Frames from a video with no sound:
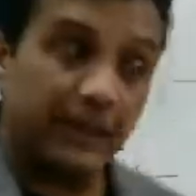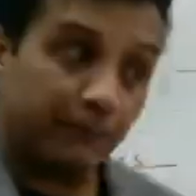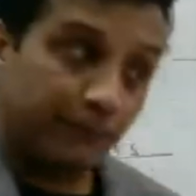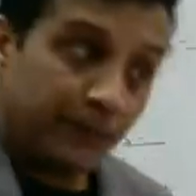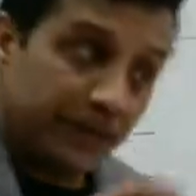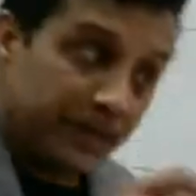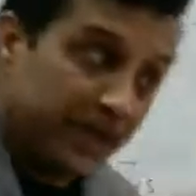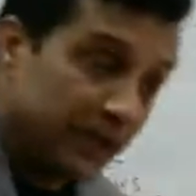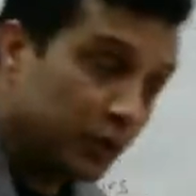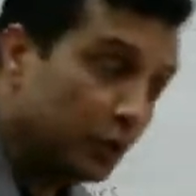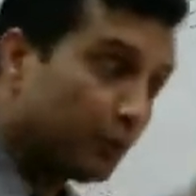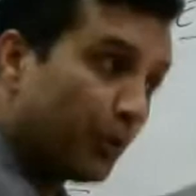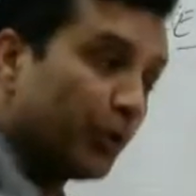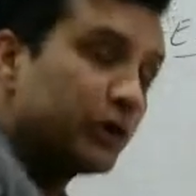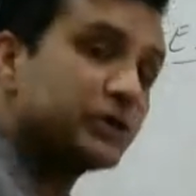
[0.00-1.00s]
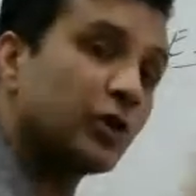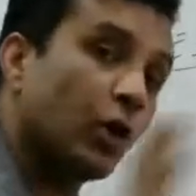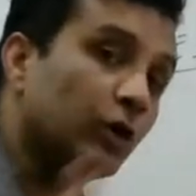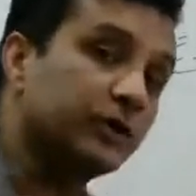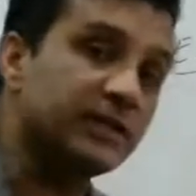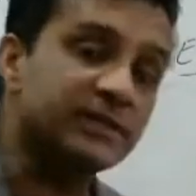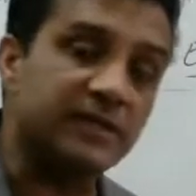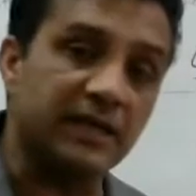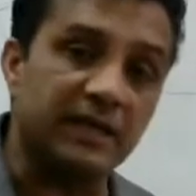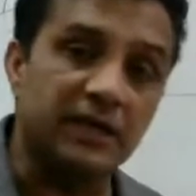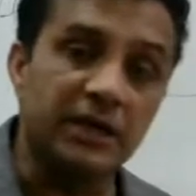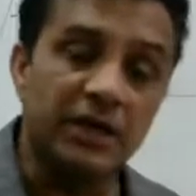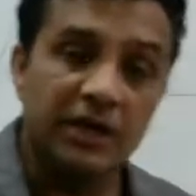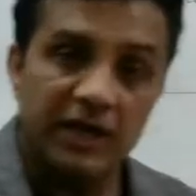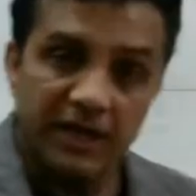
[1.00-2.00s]
we need to produce all these things
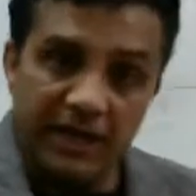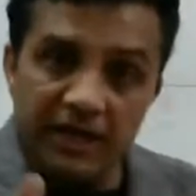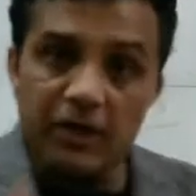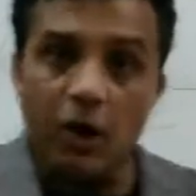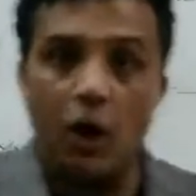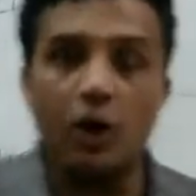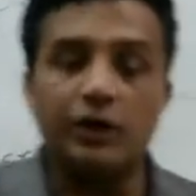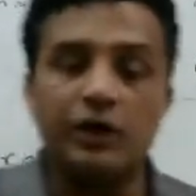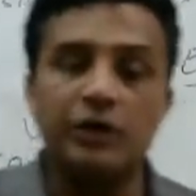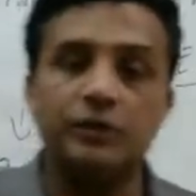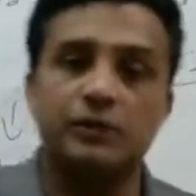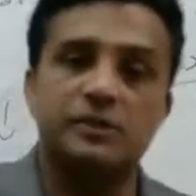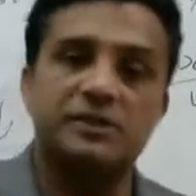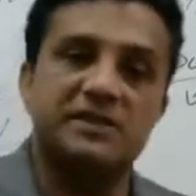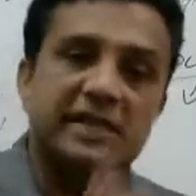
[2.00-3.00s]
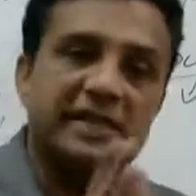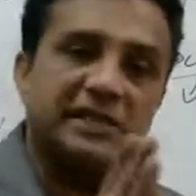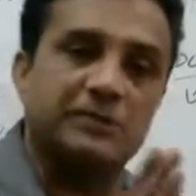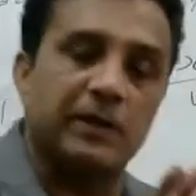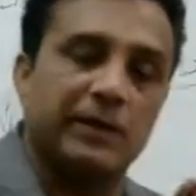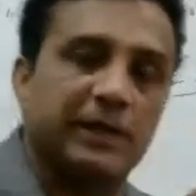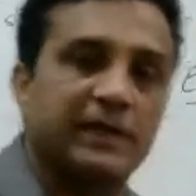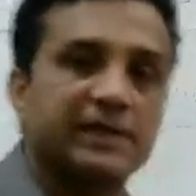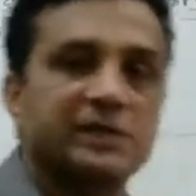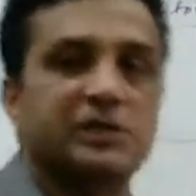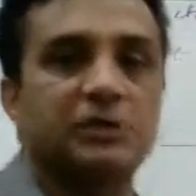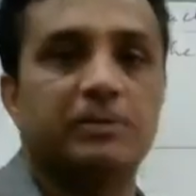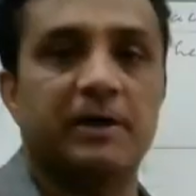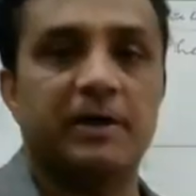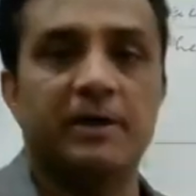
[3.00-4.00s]
in order to satisfy the
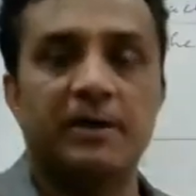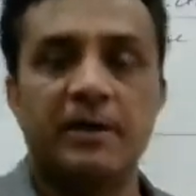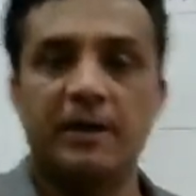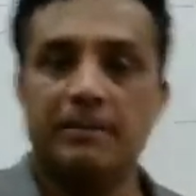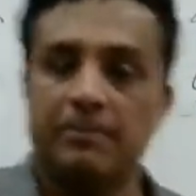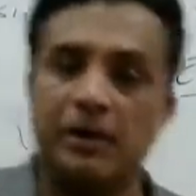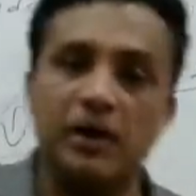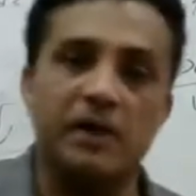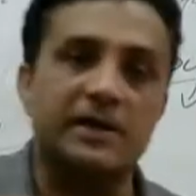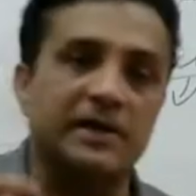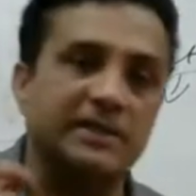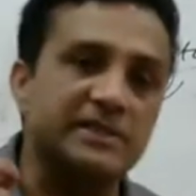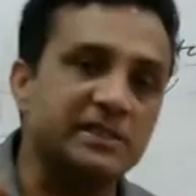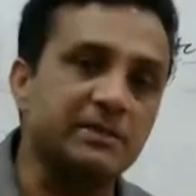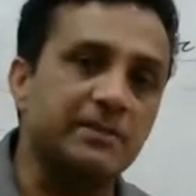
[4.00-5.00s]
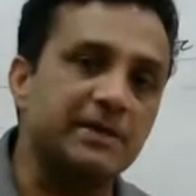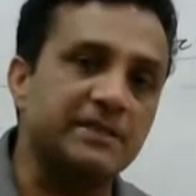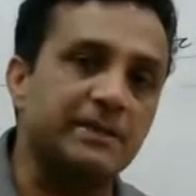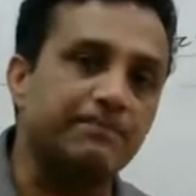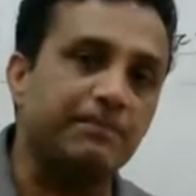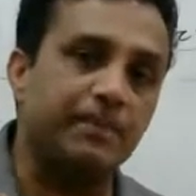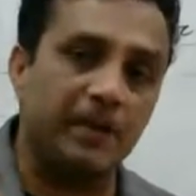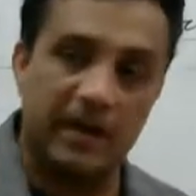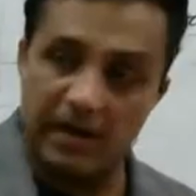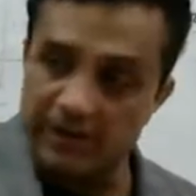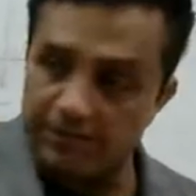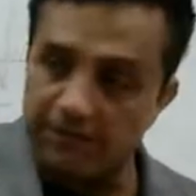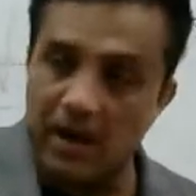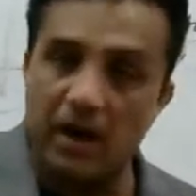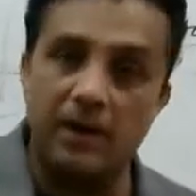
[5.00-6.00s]
consumer, because customers
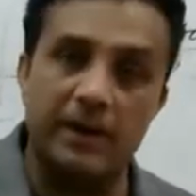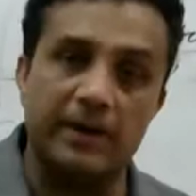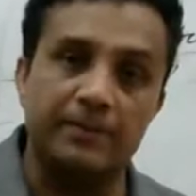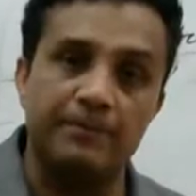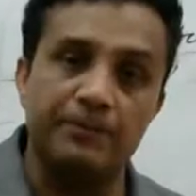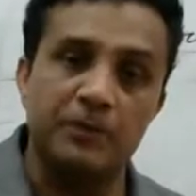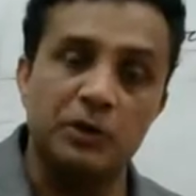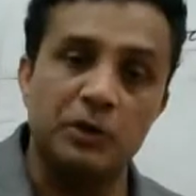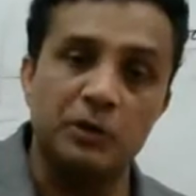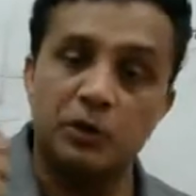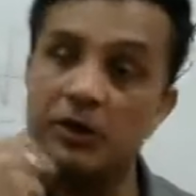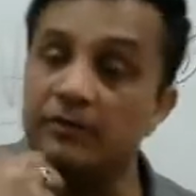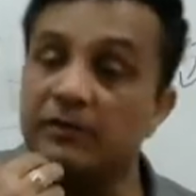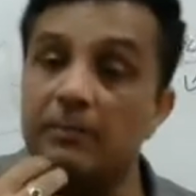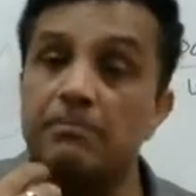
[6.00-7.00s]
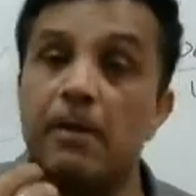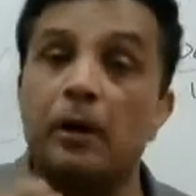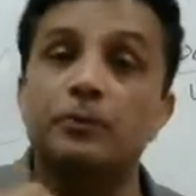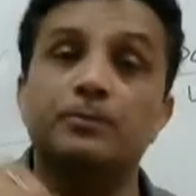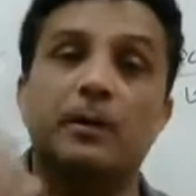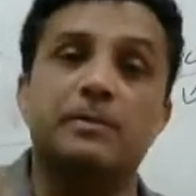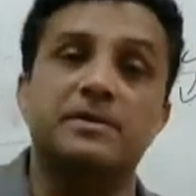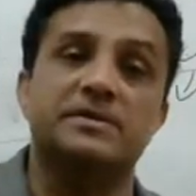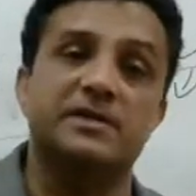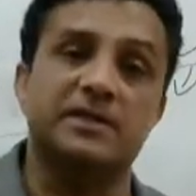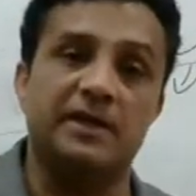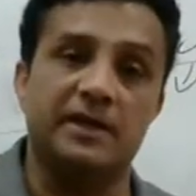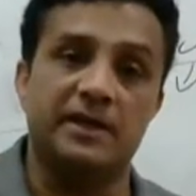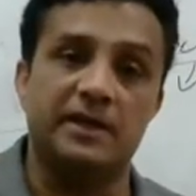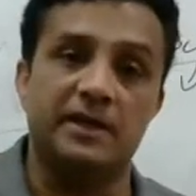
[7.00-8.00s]
have power to give the mouth
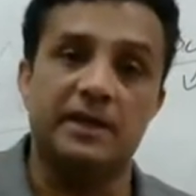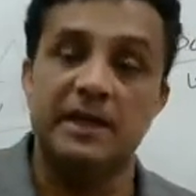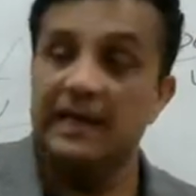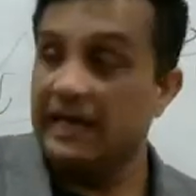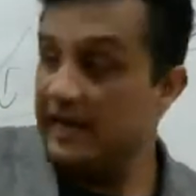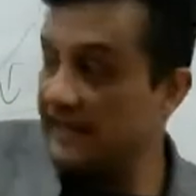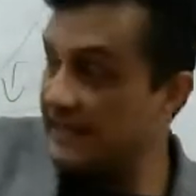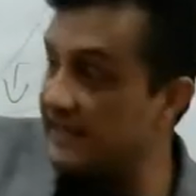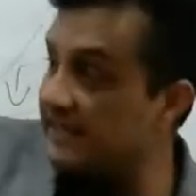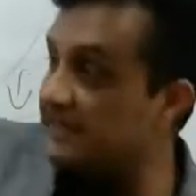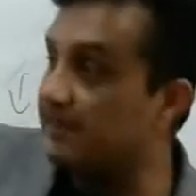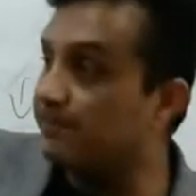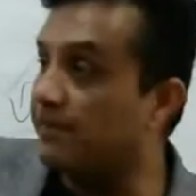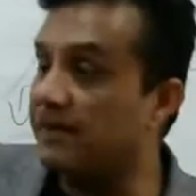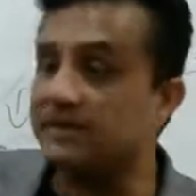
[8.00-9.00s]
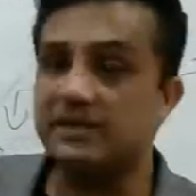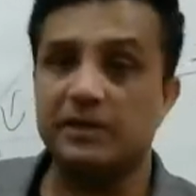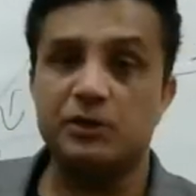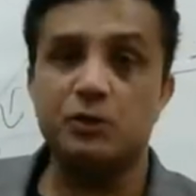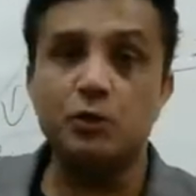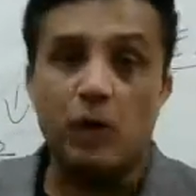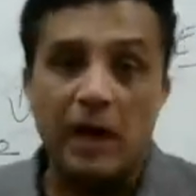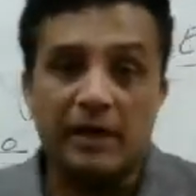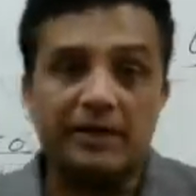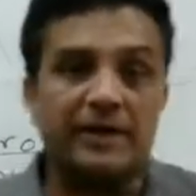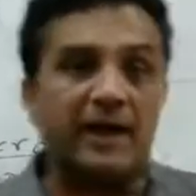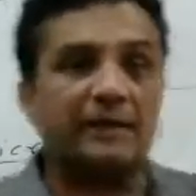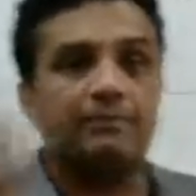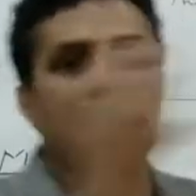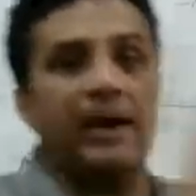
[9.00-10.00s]
publicity. He is a person to
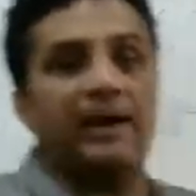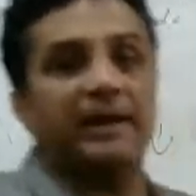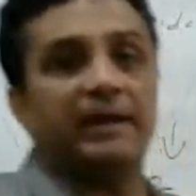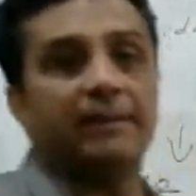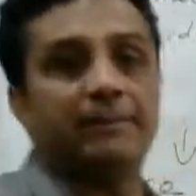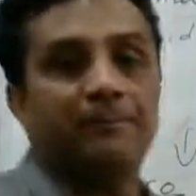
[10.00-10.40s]
attract money.